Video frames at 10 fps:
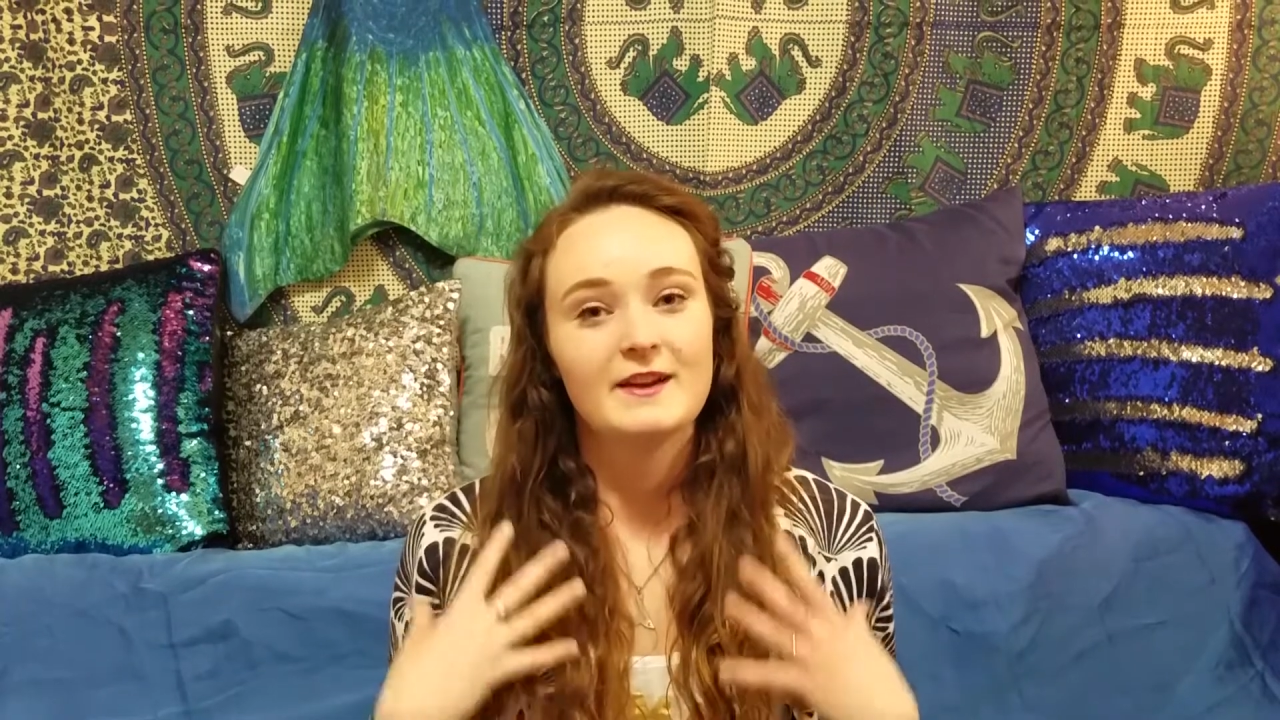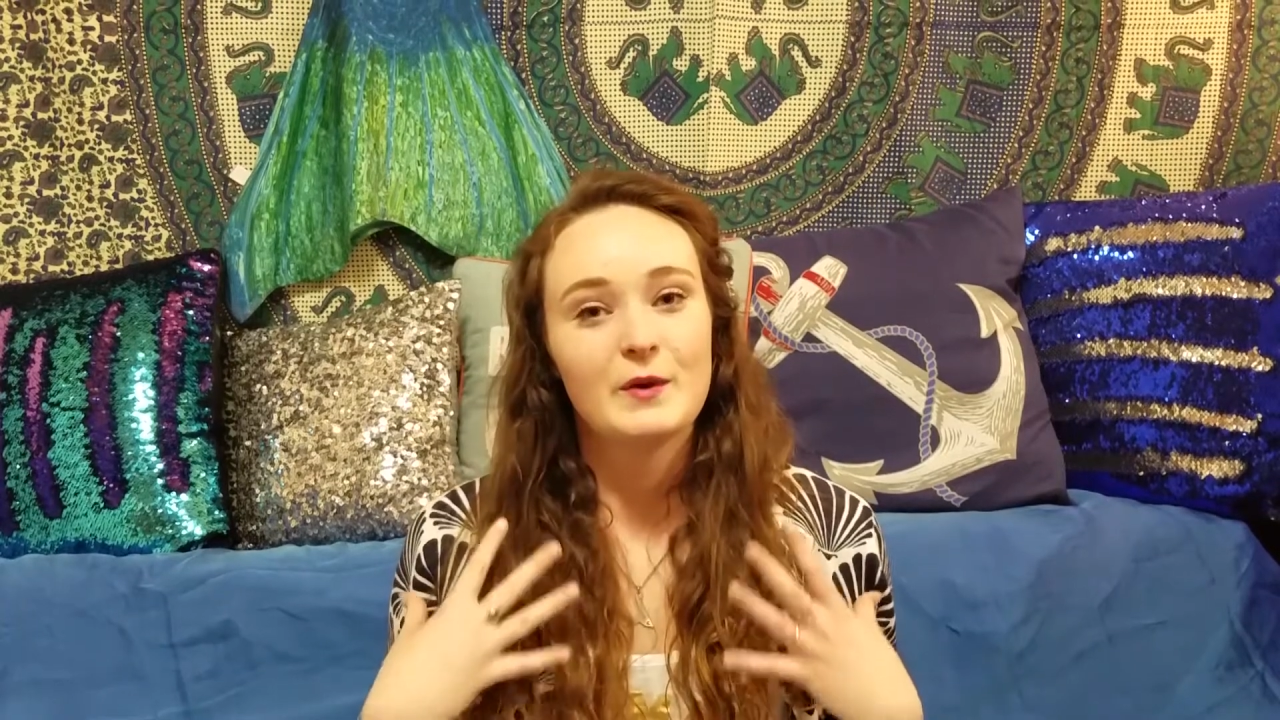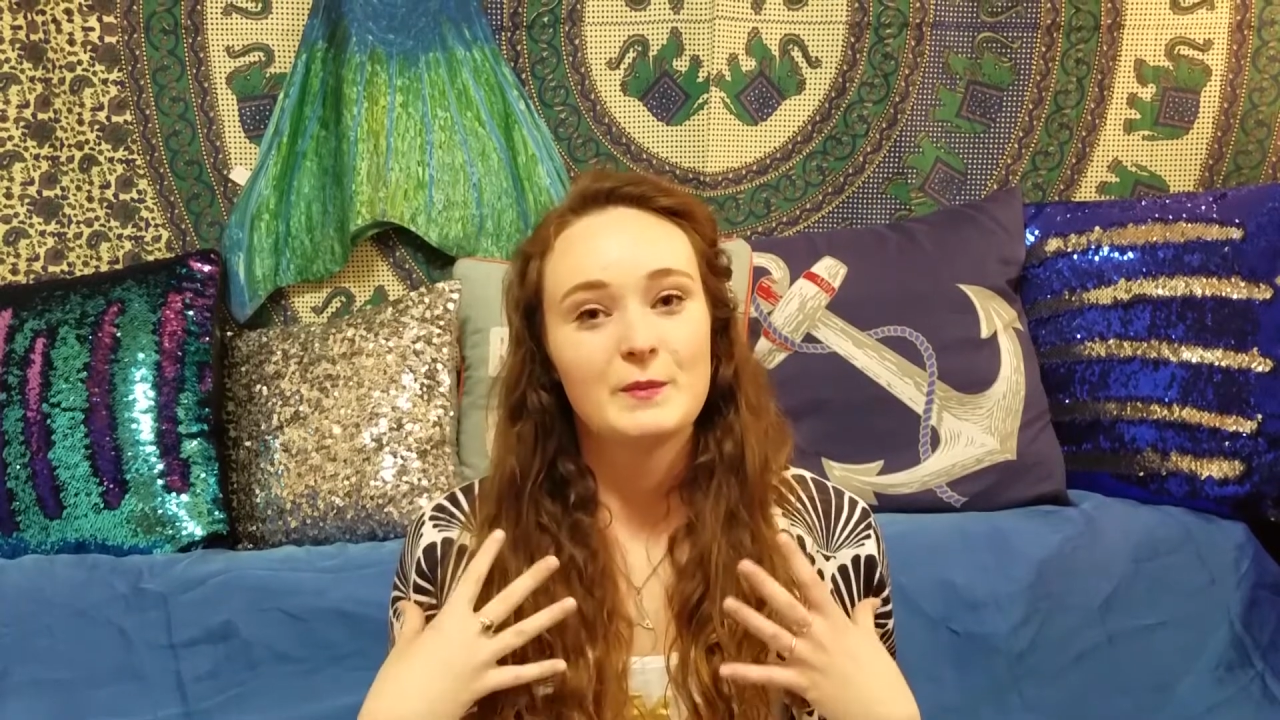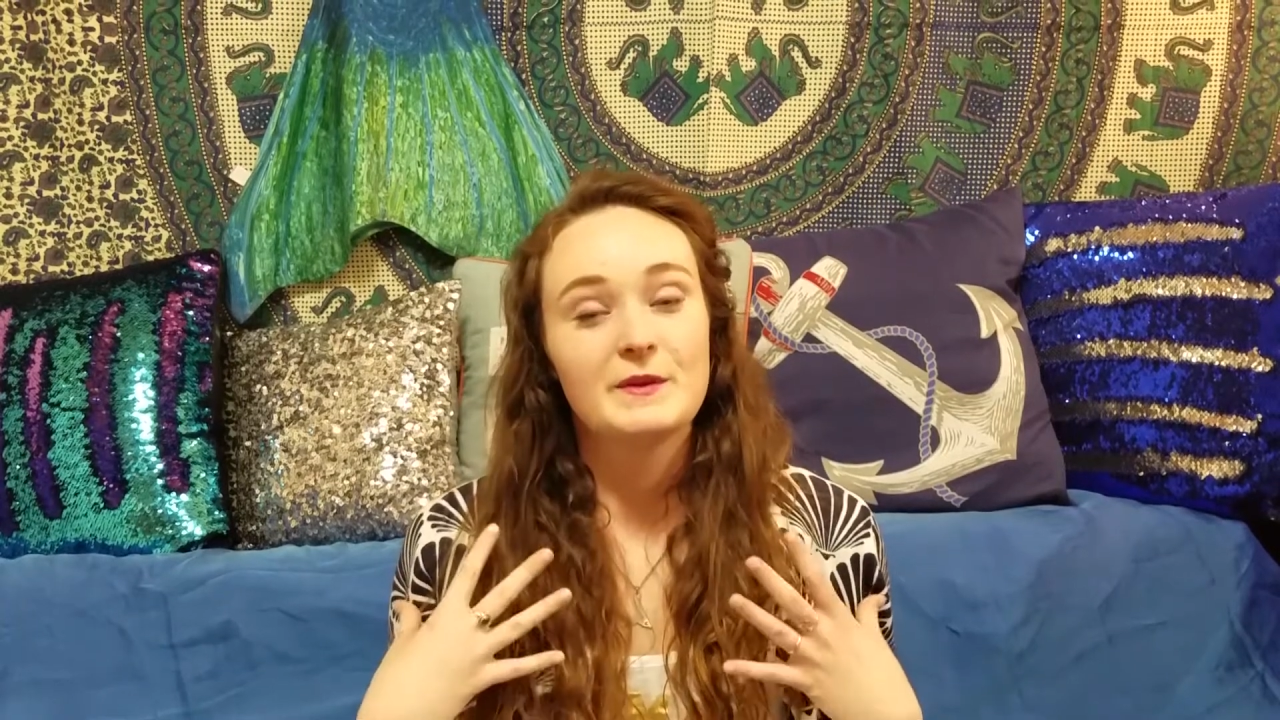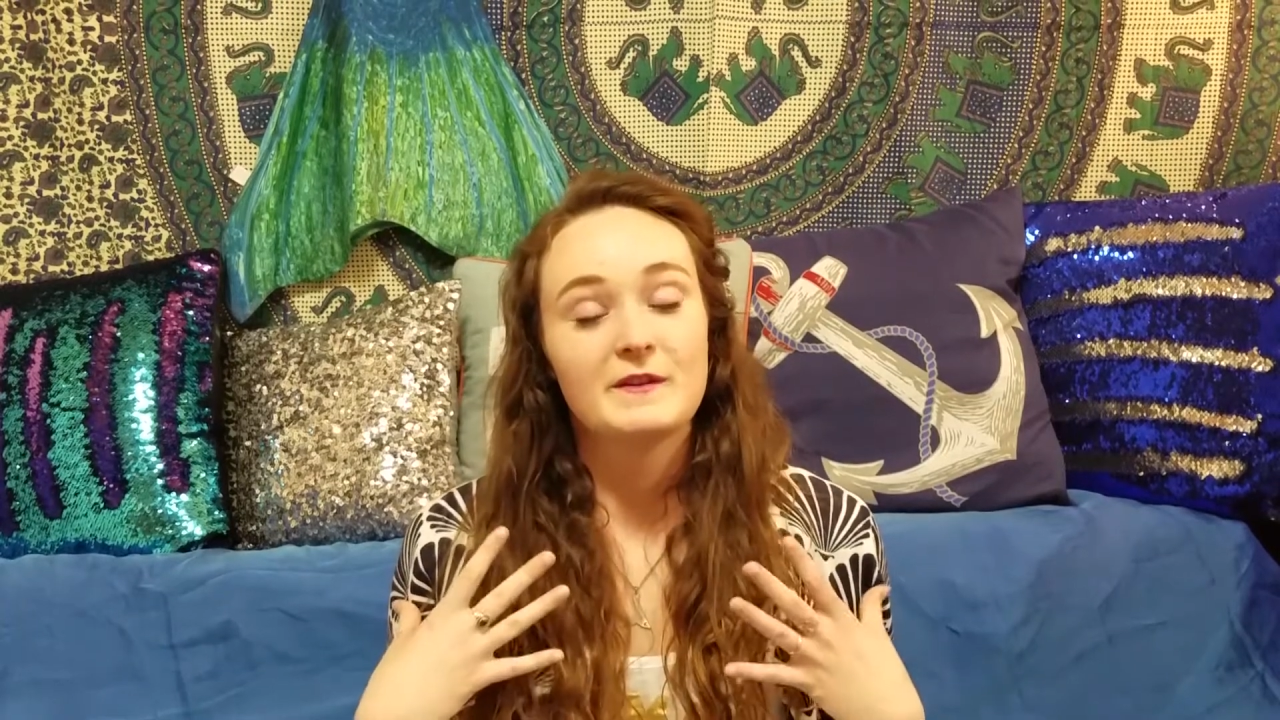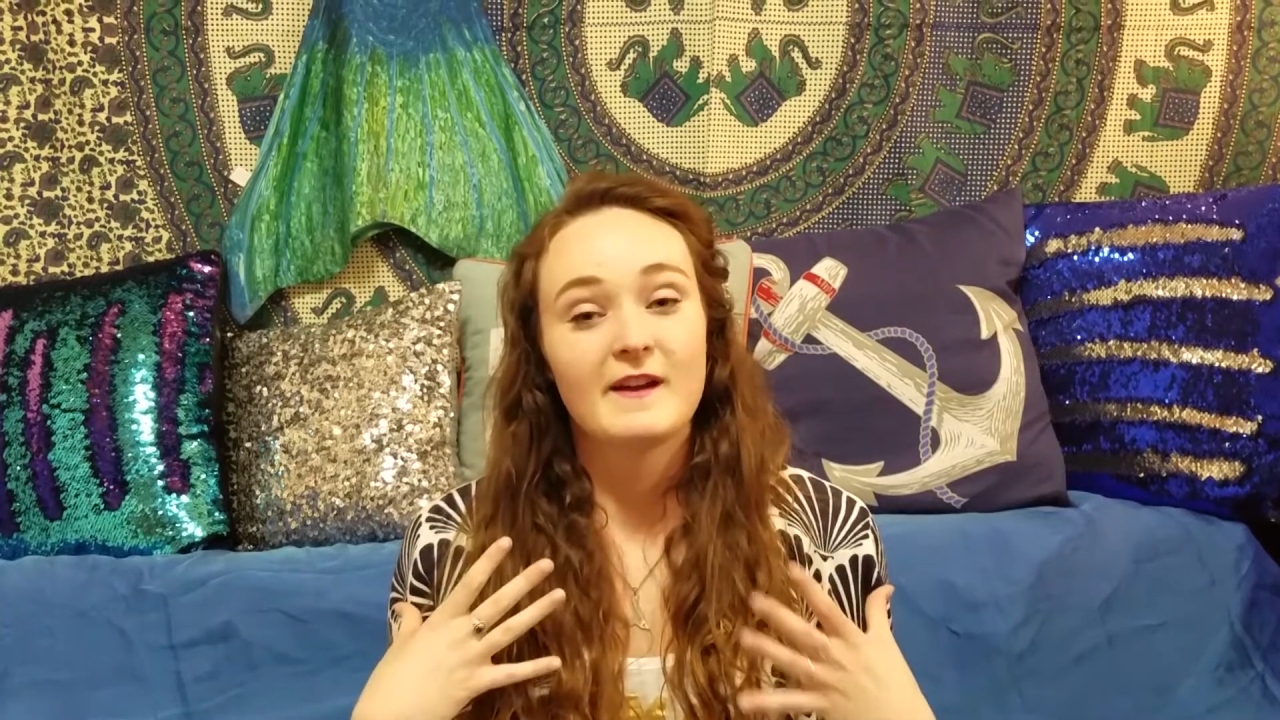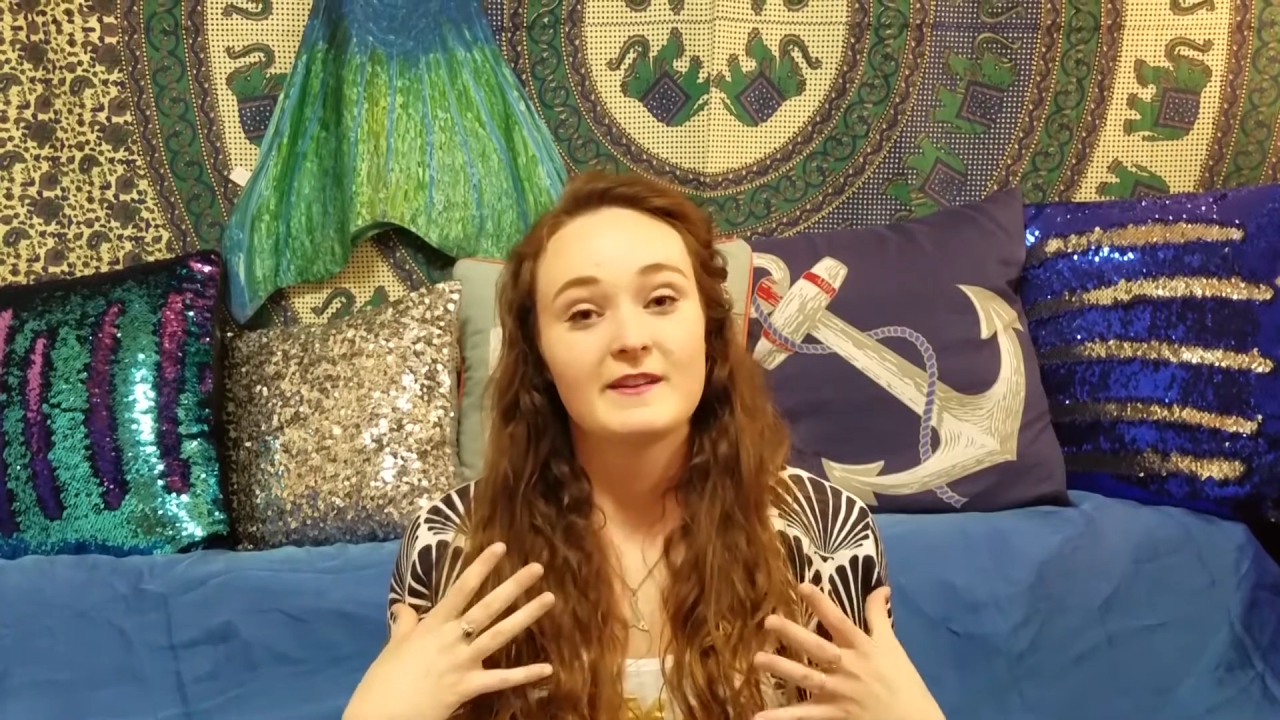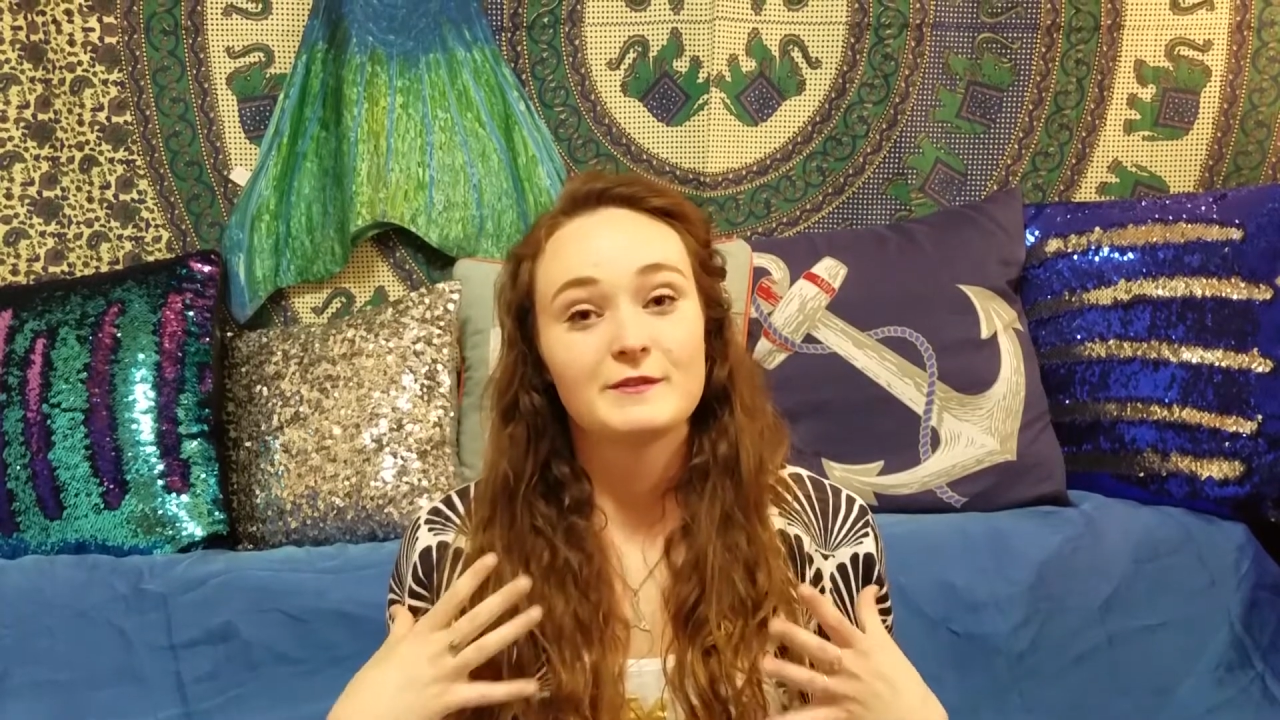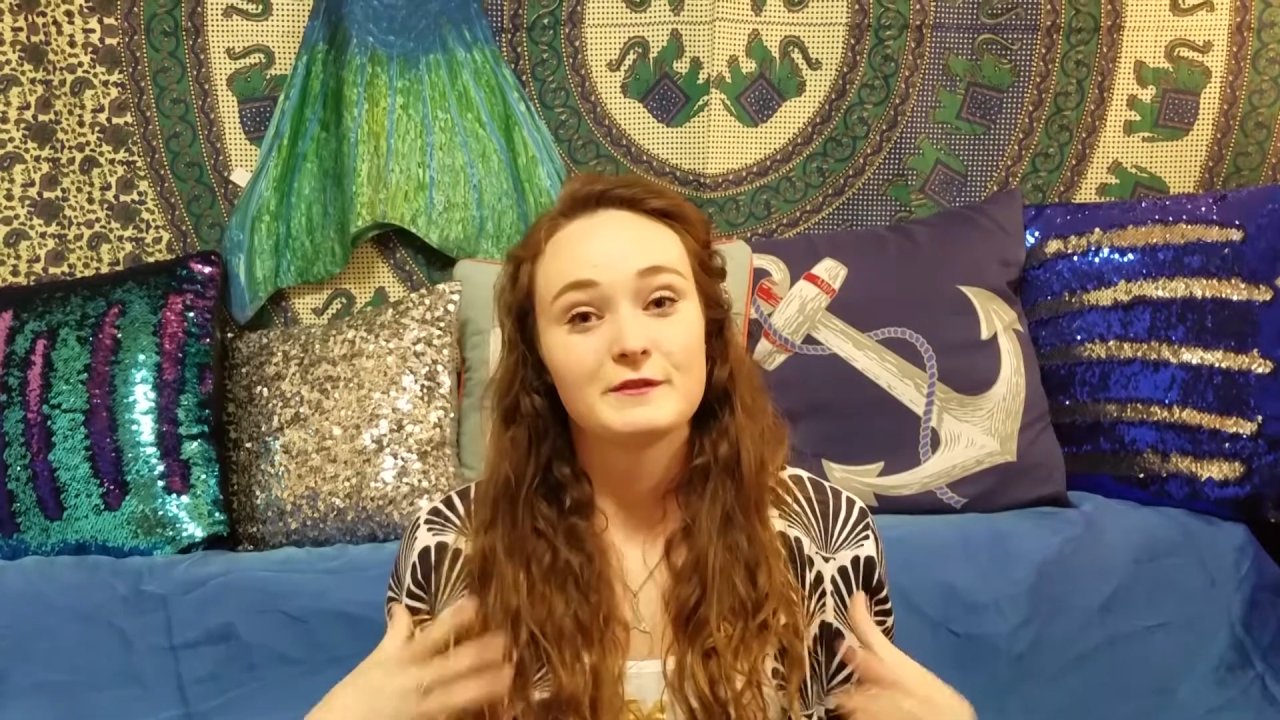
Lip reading: open your eyes